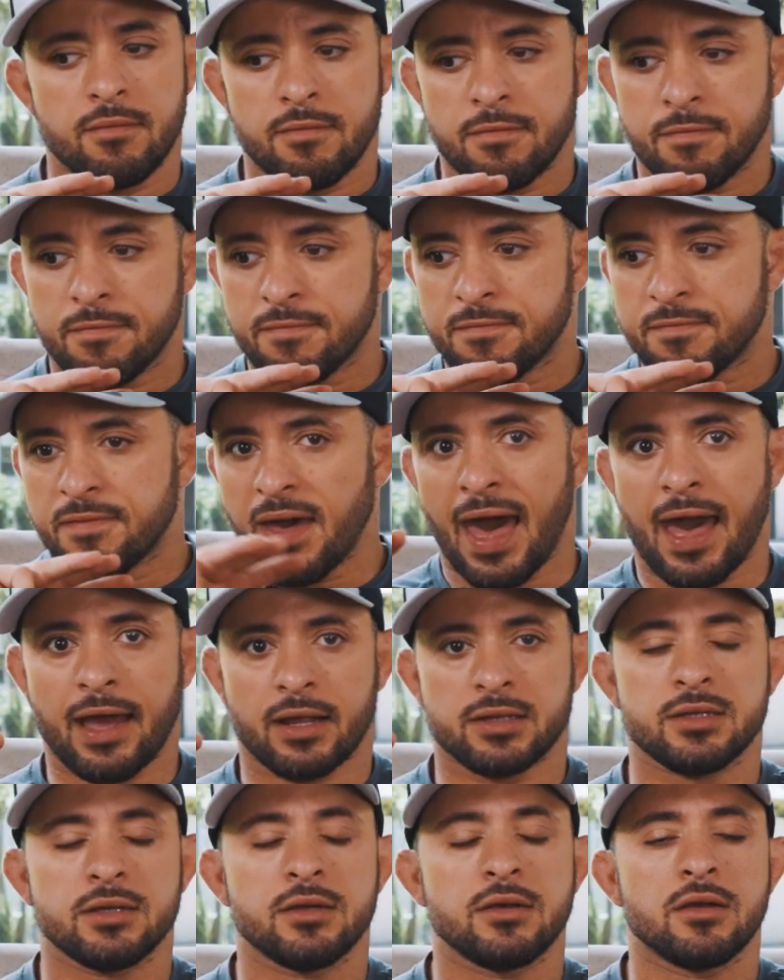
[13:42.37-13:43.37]

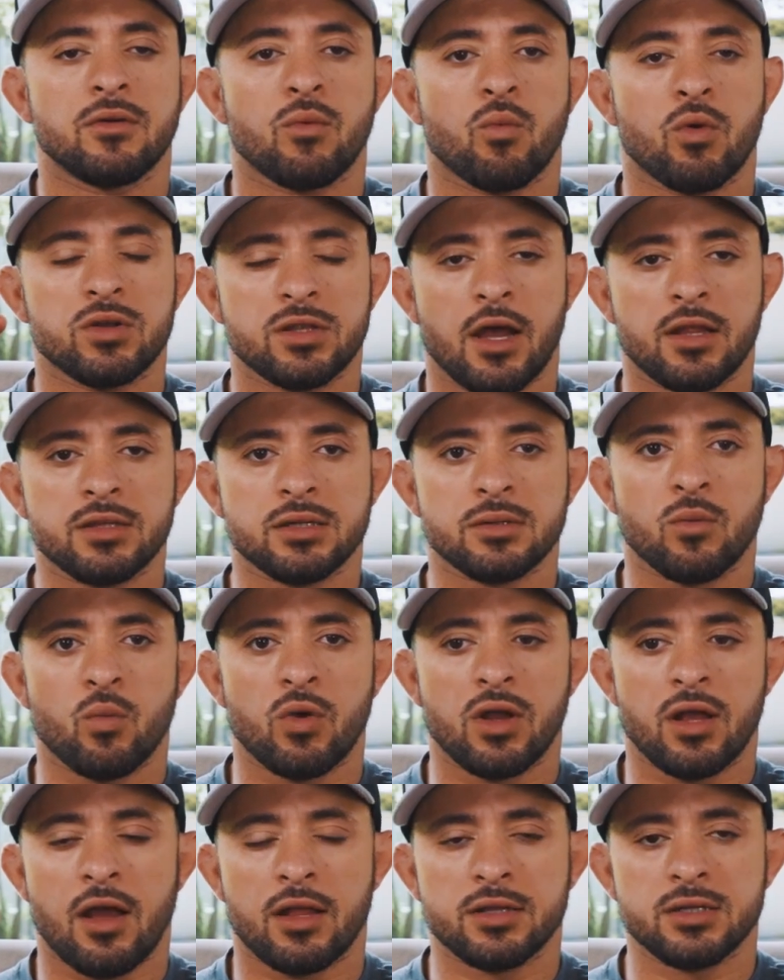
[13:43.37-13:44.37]
Fact.
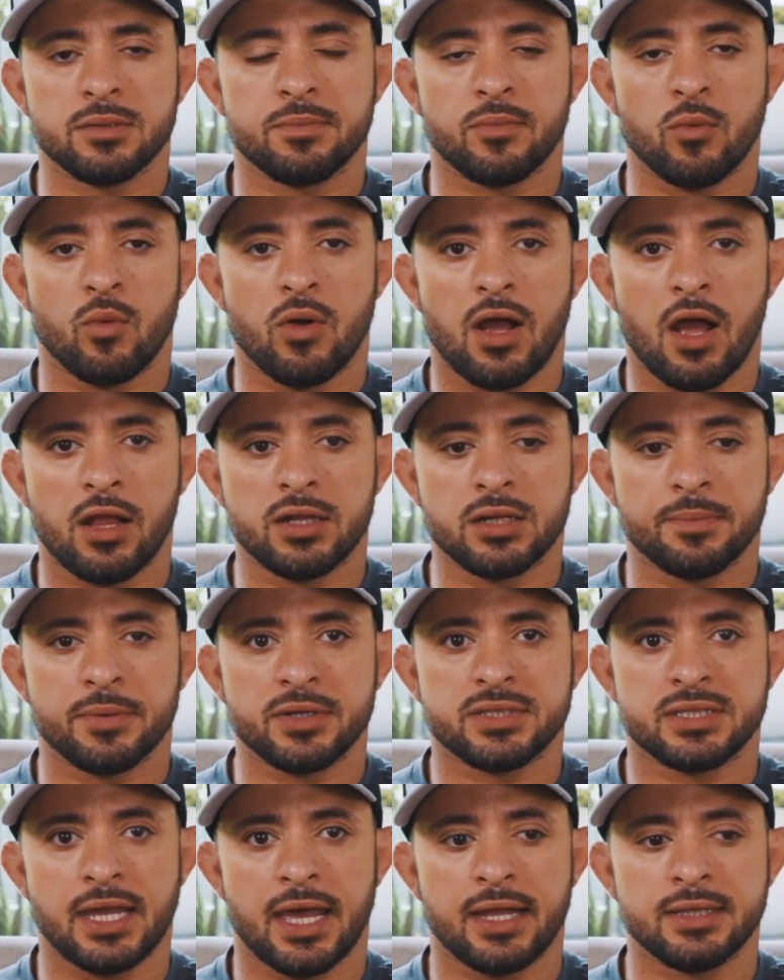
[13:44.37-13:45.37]

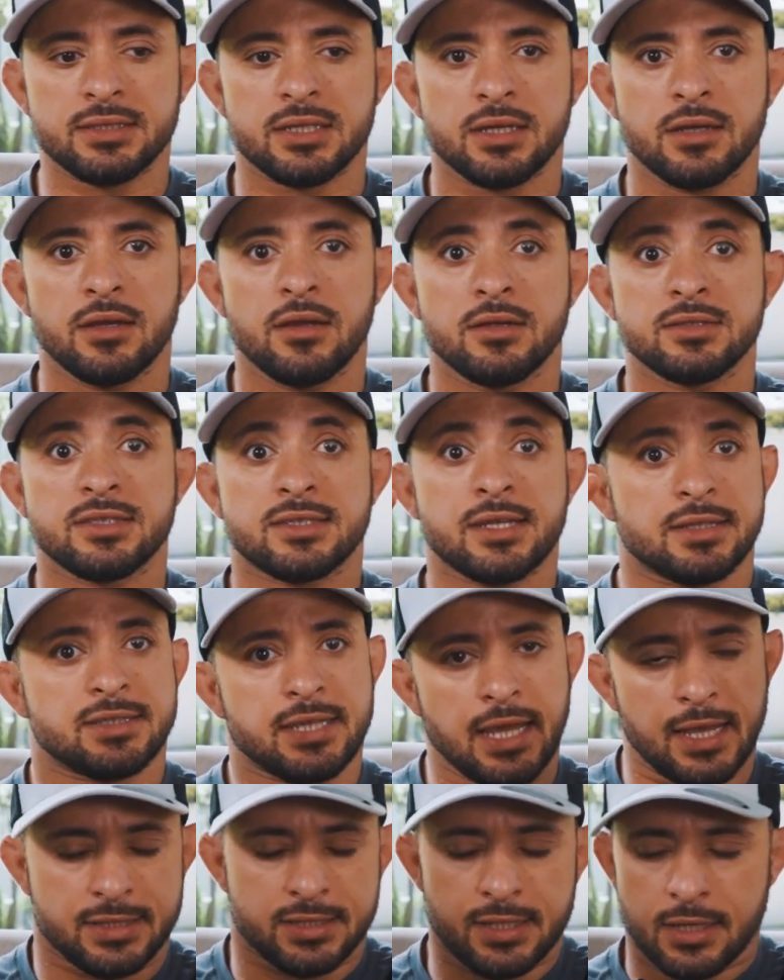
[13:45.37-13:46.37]
100%,
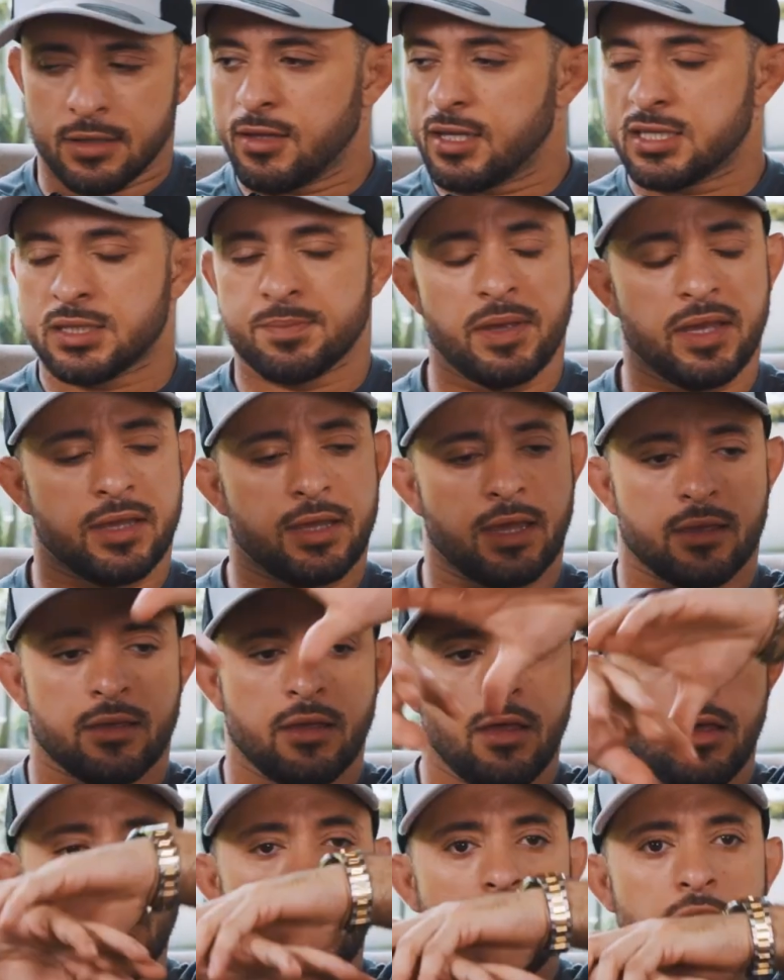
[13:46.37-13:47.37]
statistically speaking,
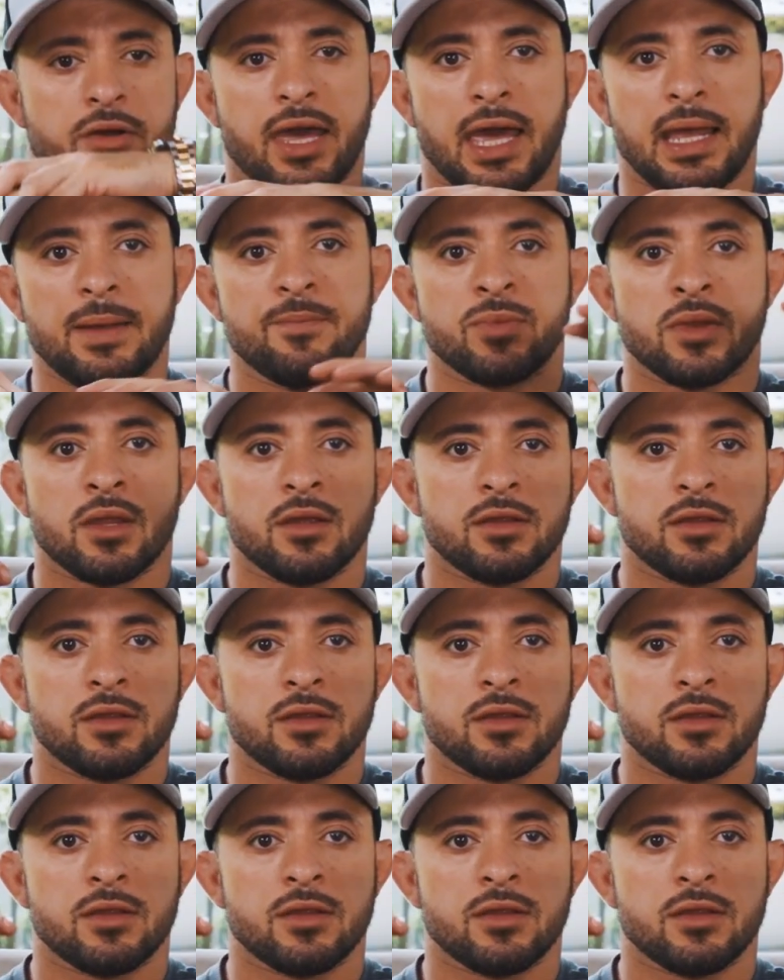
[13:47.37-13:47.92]
okay?